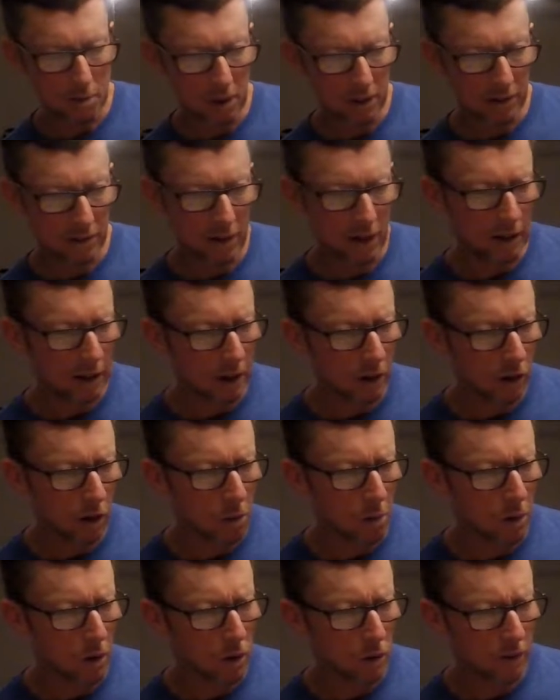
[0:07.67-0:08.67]
Mustang
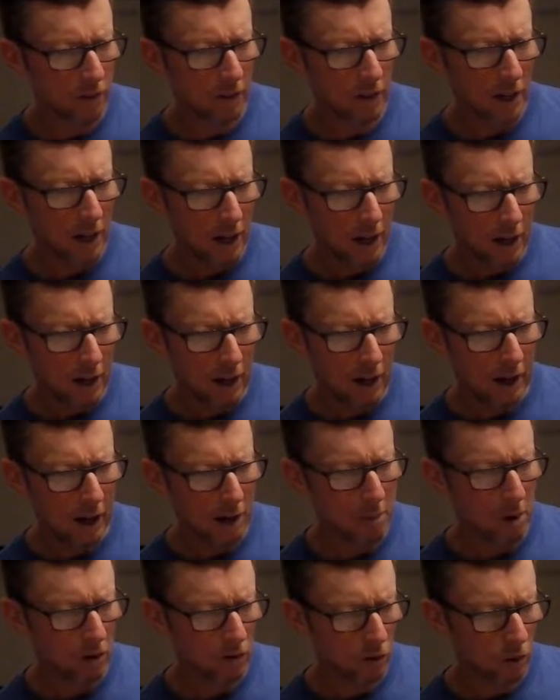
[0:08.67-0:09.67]
EcoBoost, and
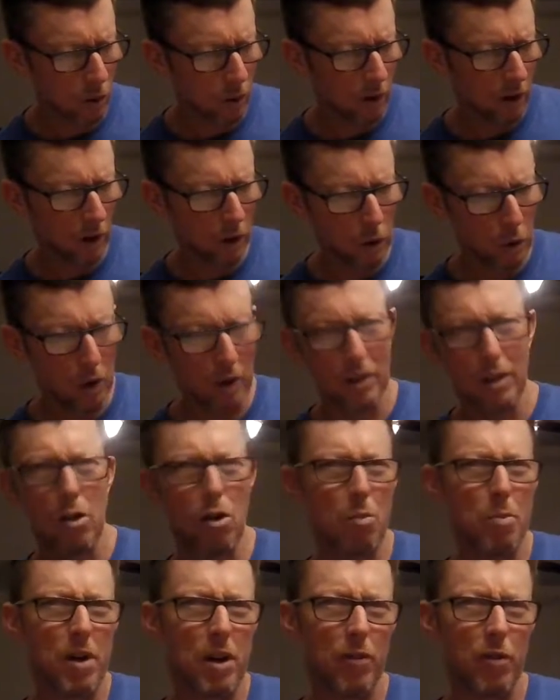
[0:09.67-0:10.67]
I'm also going to include a
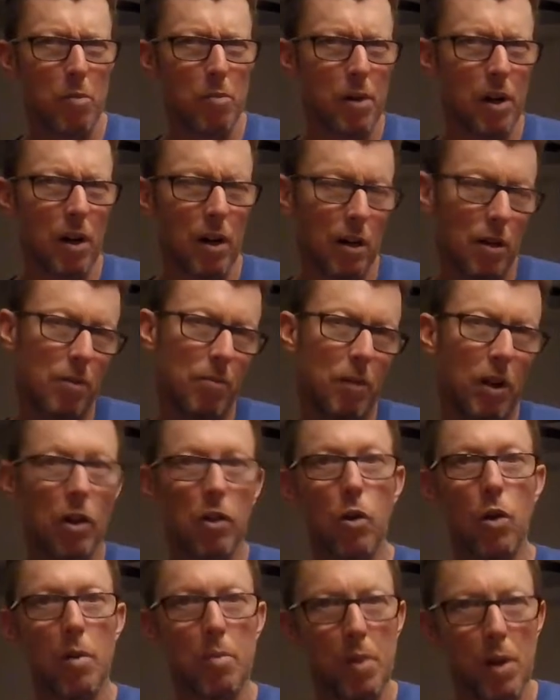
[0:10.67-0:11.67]
little bit of
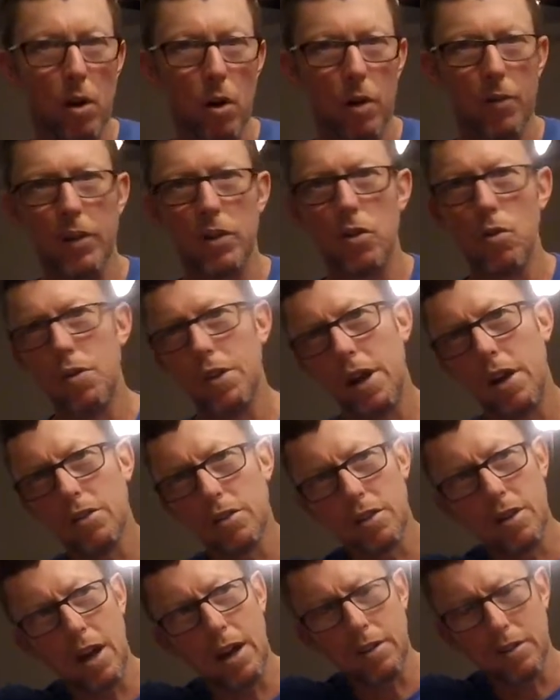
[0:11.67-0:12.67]
include a build of a
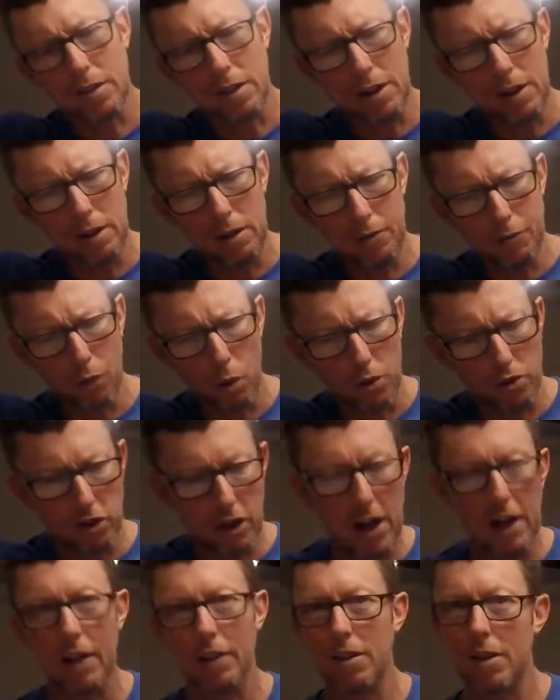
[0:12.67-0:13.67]
2019. Of course, you
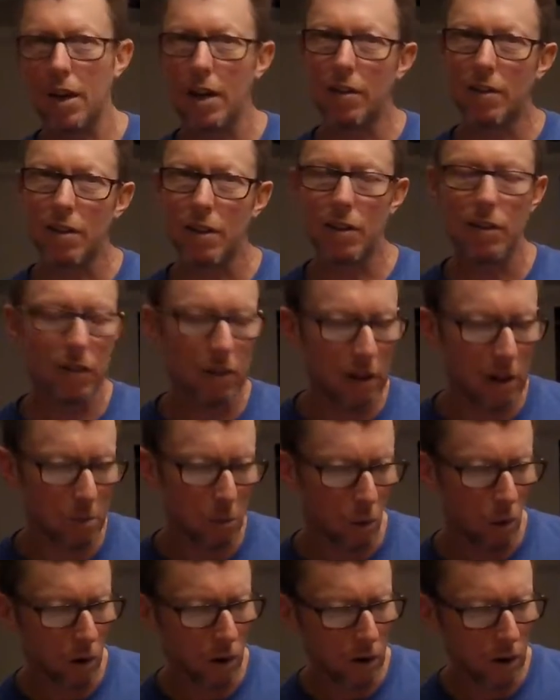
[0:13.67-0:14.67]
can't get the 18s
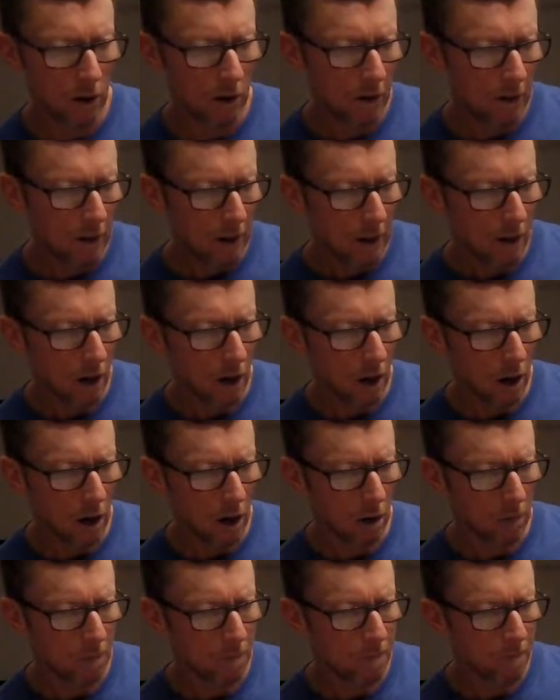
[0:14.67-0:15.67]
anymore;
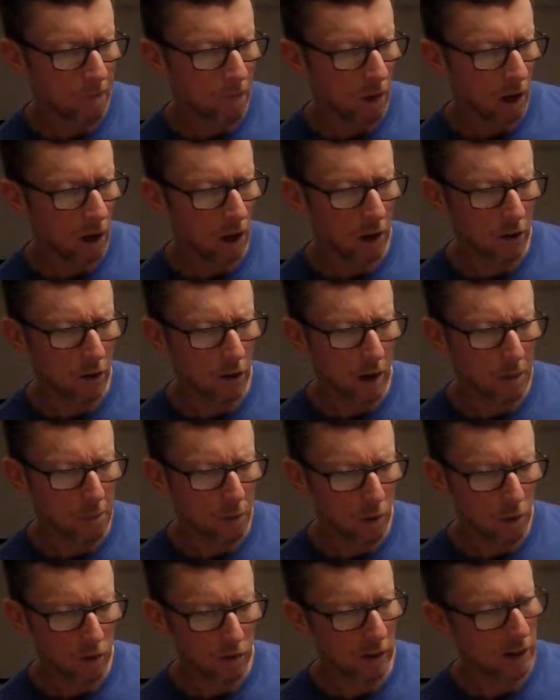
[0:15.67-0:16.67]
they're not
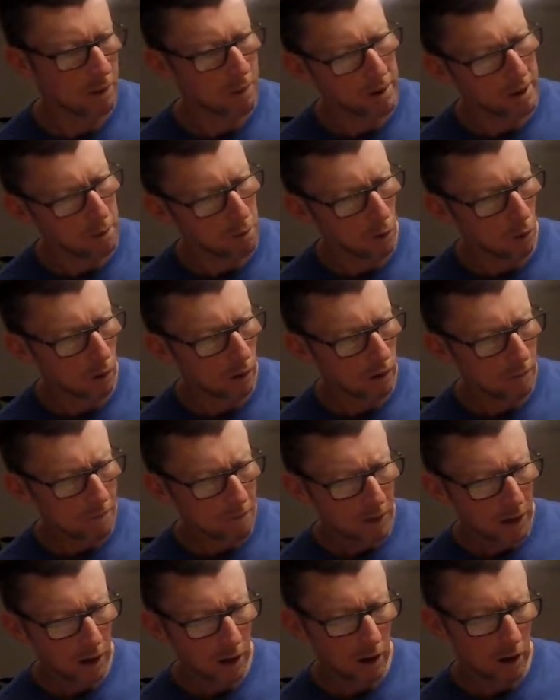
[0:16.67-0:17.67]
producing them anymore.
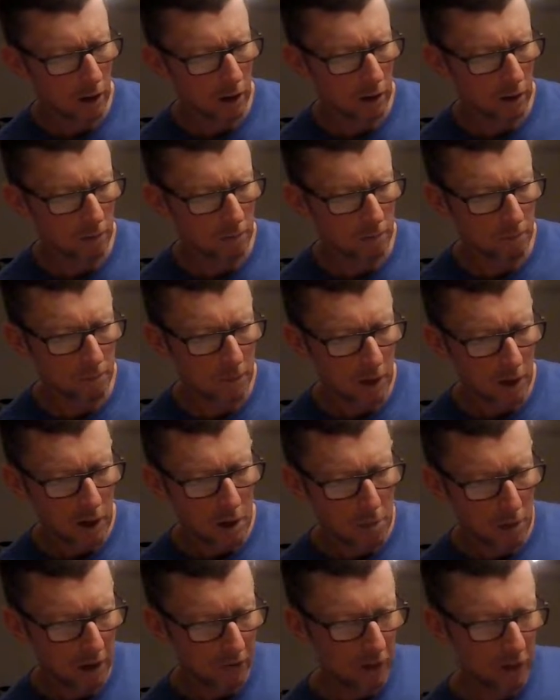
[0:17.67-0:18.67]

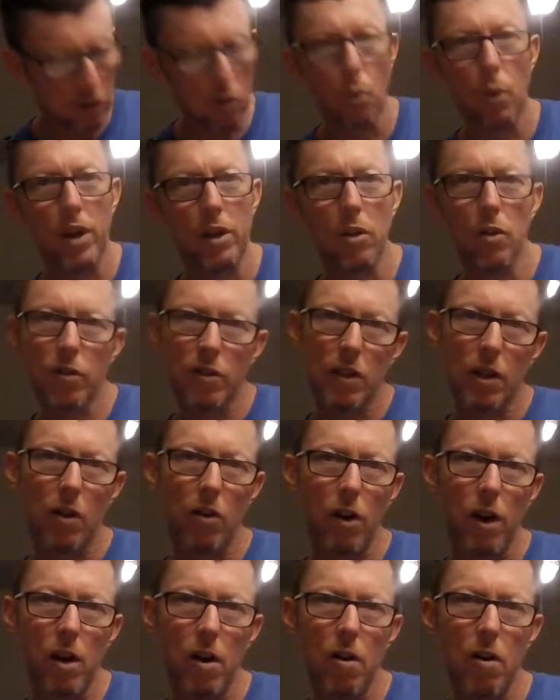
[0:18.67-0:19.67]
But I've got the window
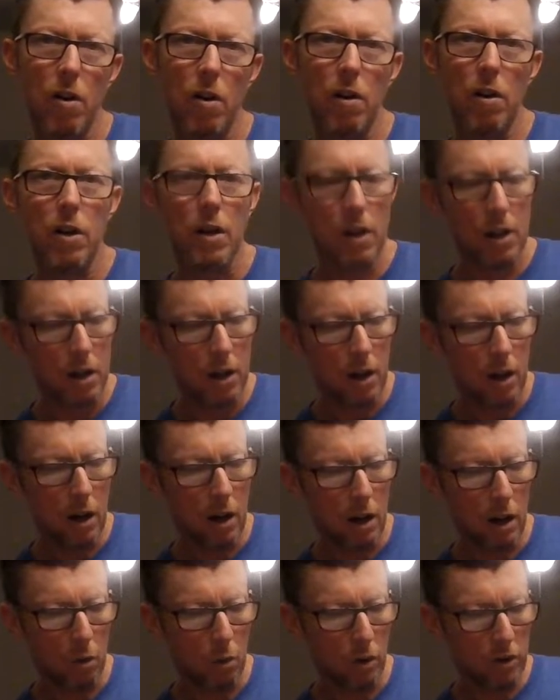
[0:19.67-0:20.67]
sticker here,
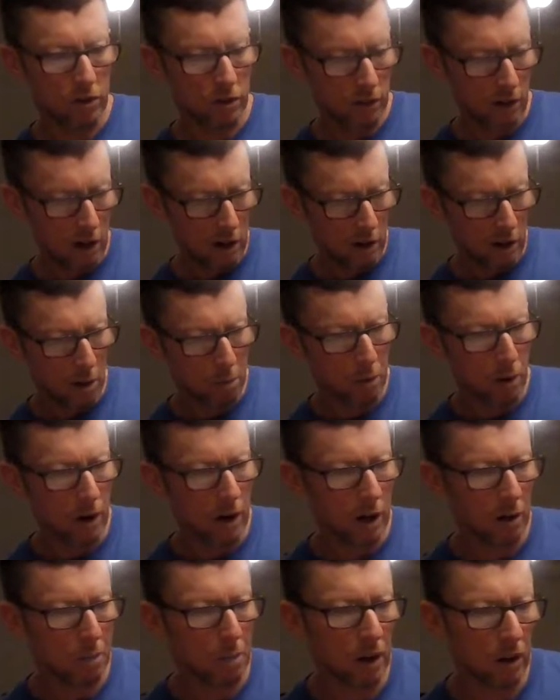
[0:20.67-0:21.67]
which I'll put
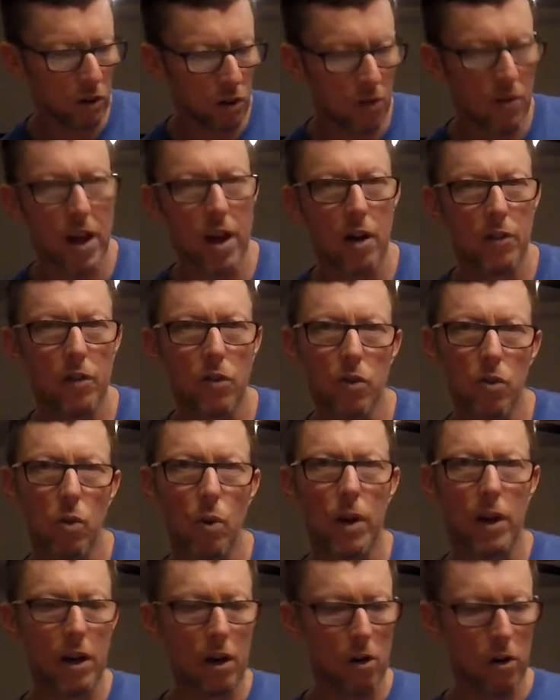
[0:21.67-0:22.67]
a picture of that on the
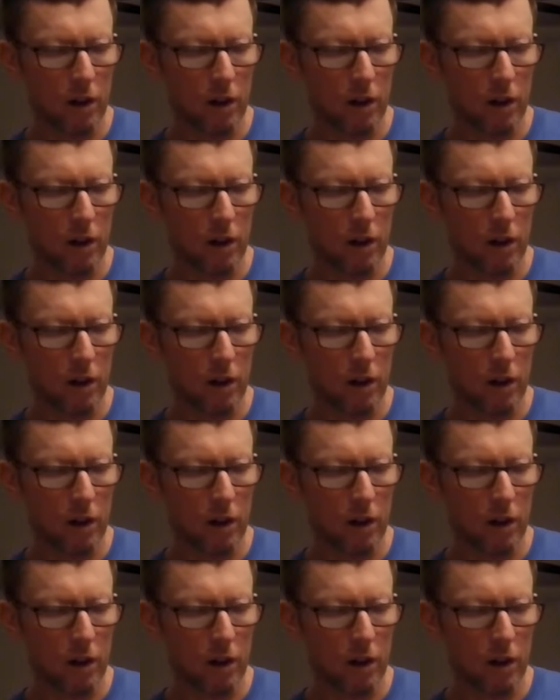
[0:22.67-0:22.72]
screen here.